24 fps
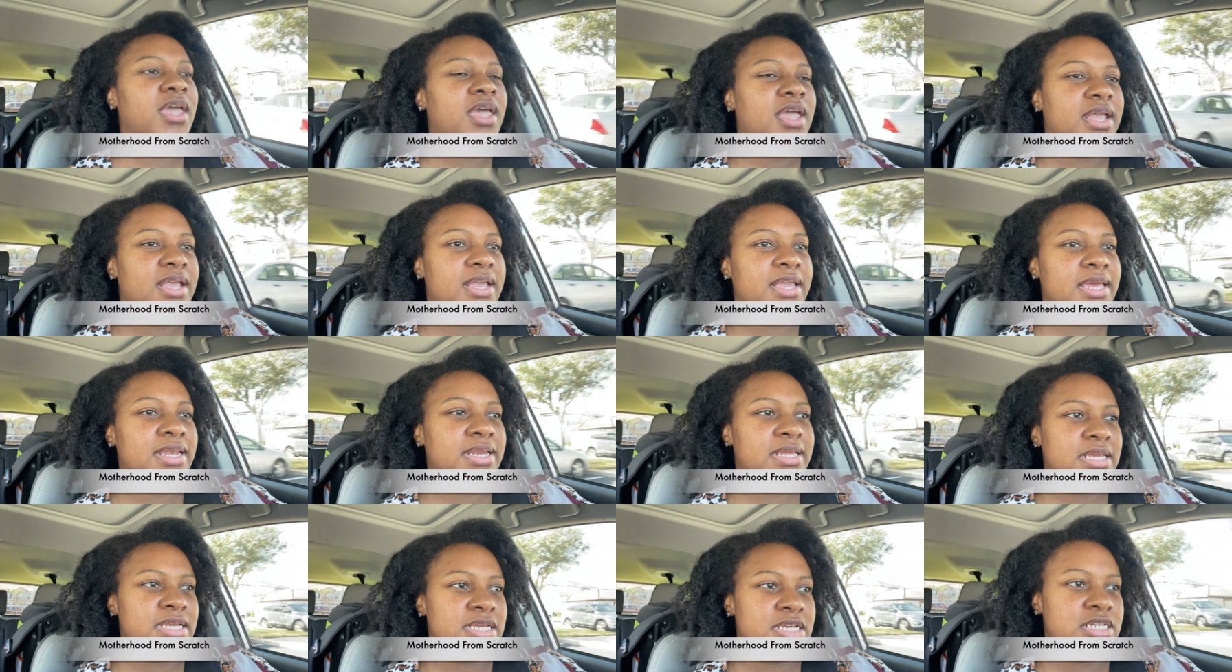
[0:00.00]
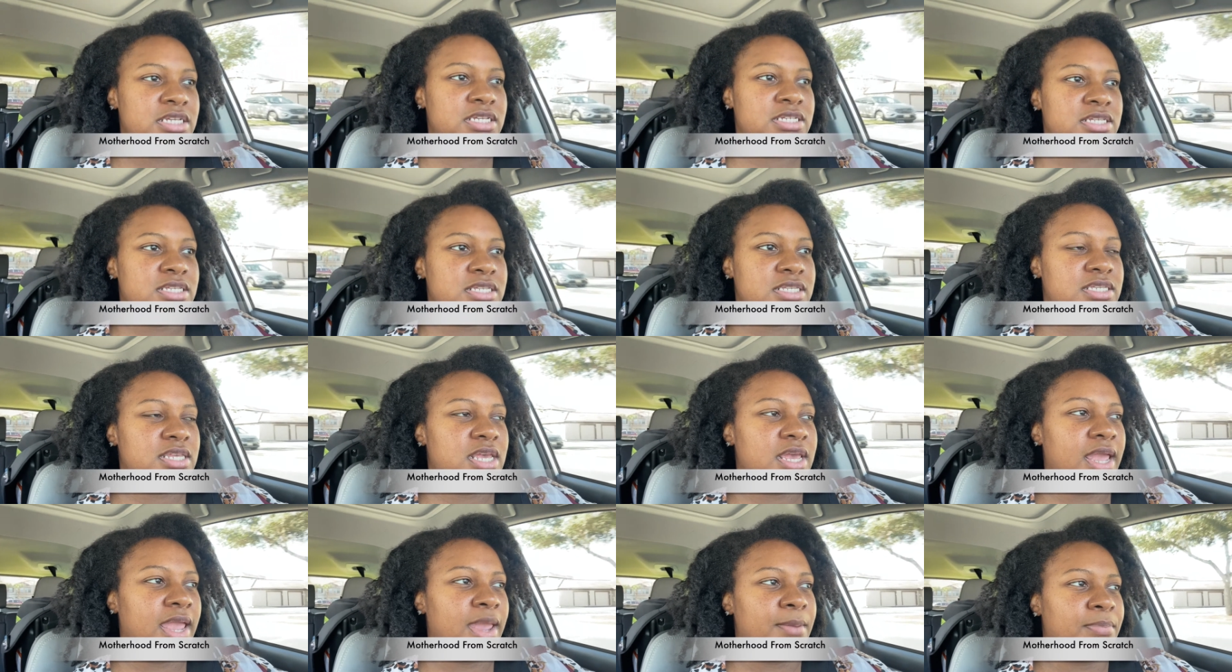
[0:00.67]
It
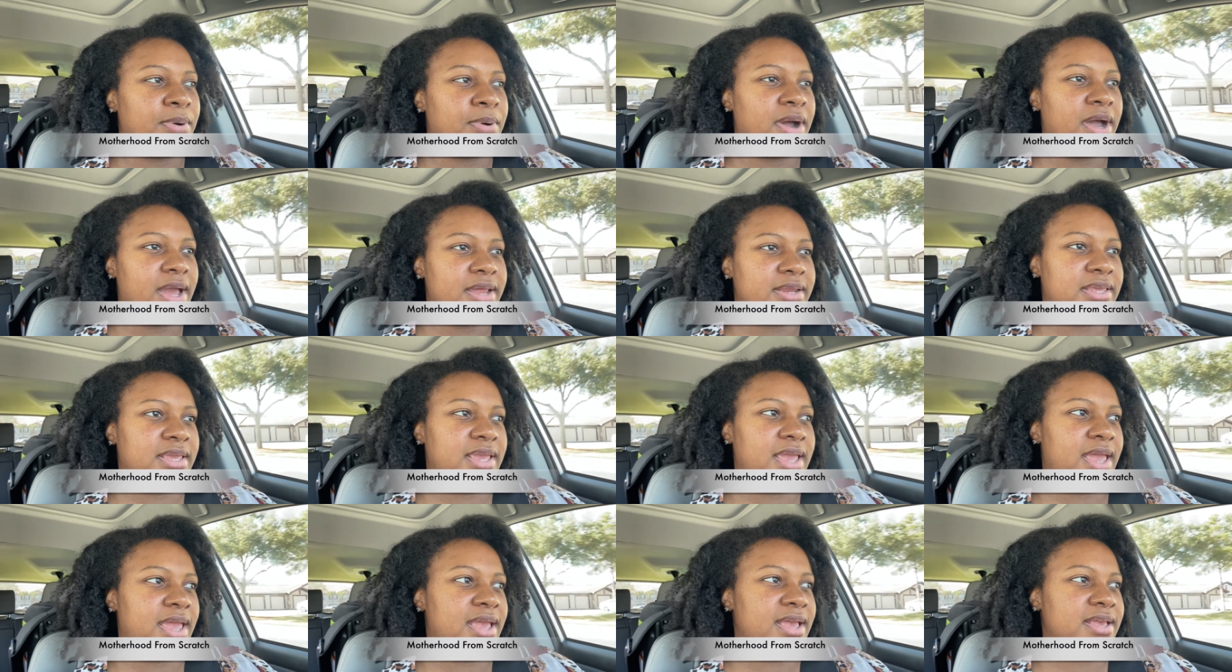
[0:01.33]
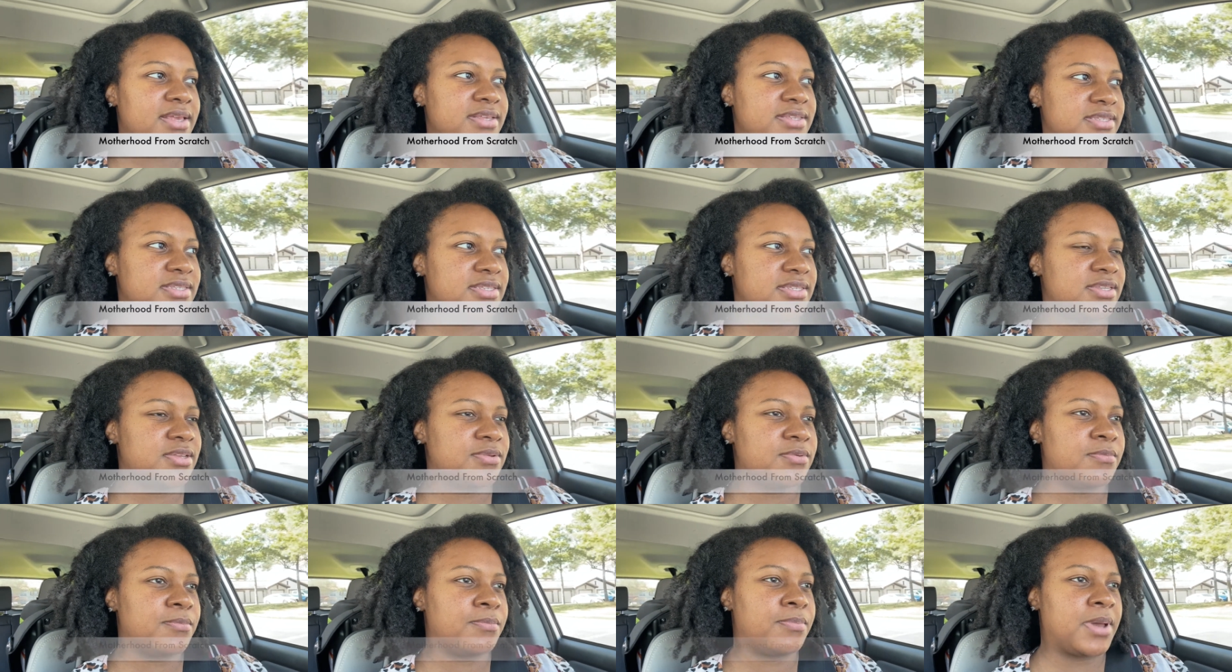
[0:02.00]
is a podcast
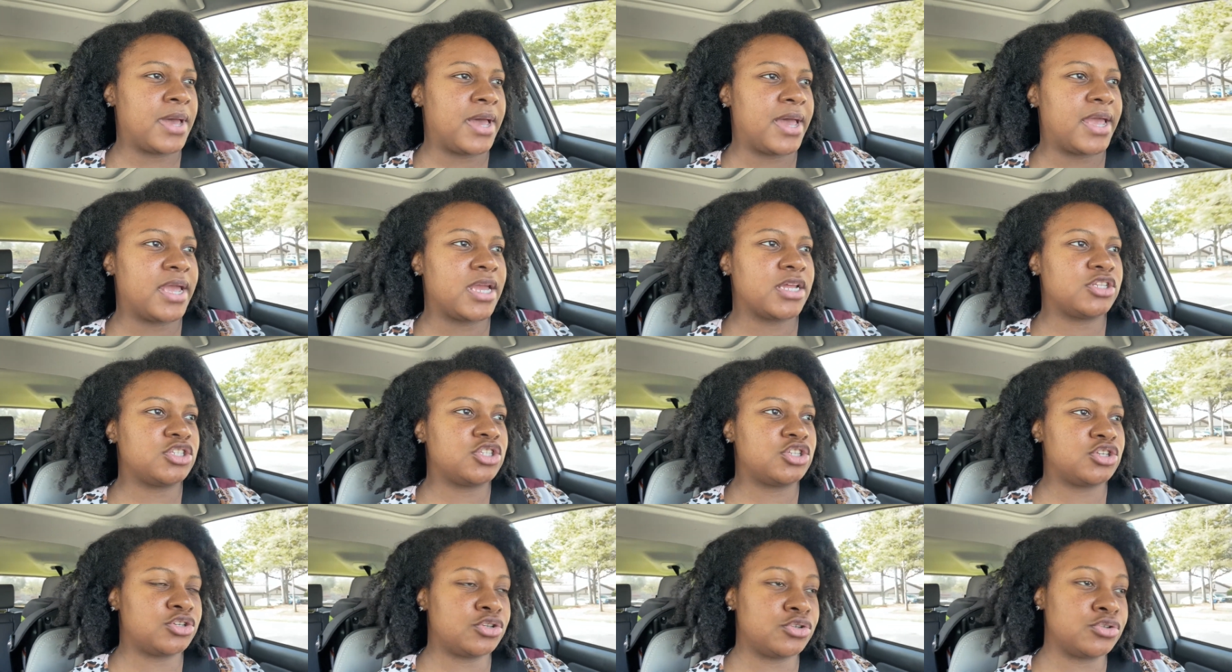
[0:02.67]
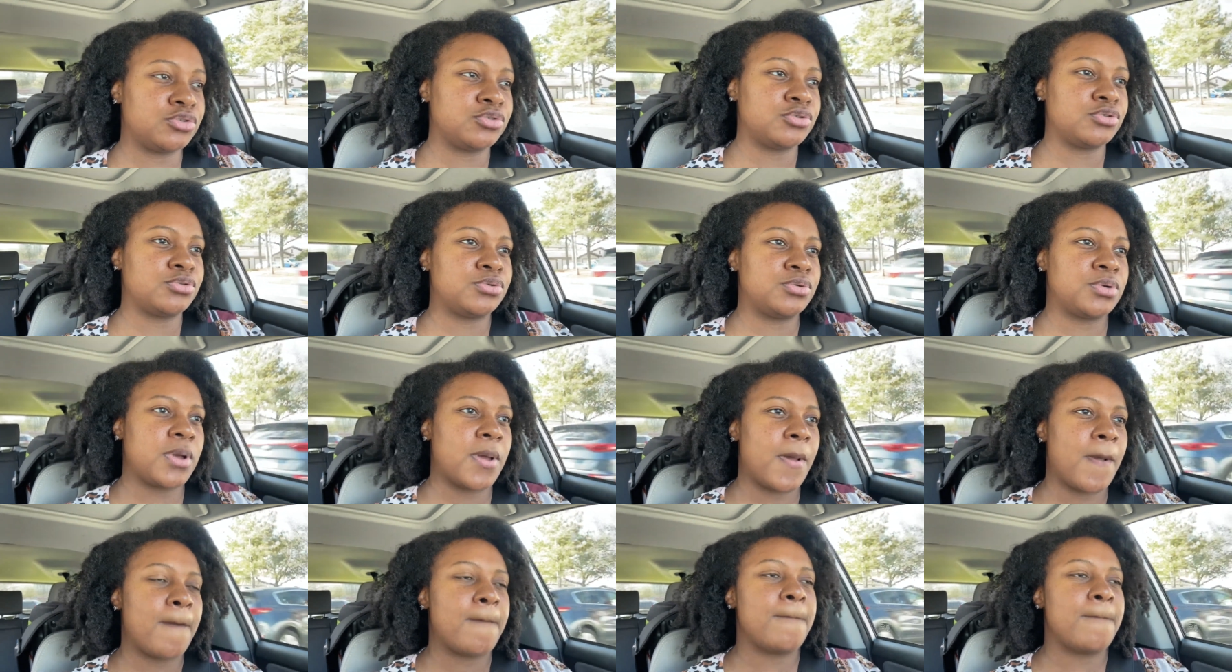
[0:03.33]
by two